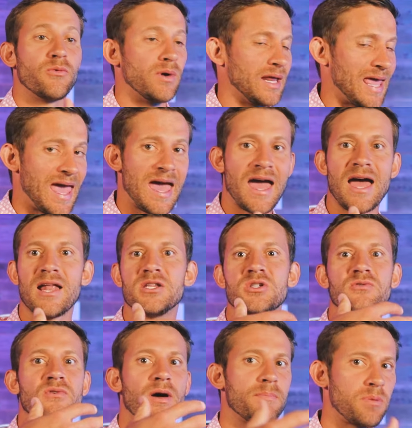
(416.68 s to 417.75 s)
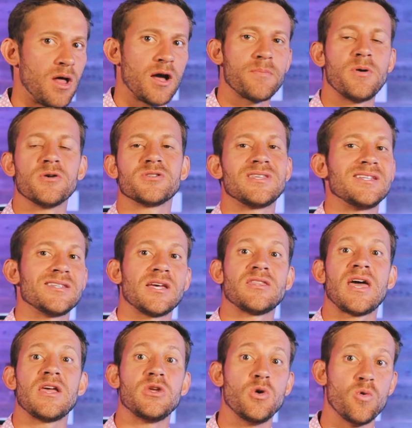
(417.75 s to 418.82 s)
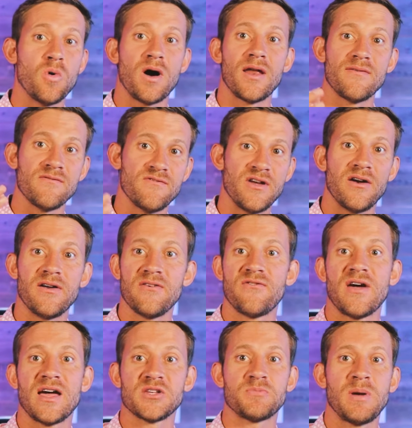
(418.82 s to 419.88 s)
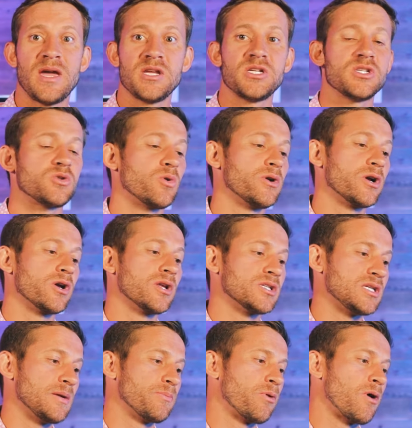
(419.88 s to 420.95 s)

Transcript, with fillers: you're running ads, you've got blog posts, things like that, you want very fast pages or you're gonna see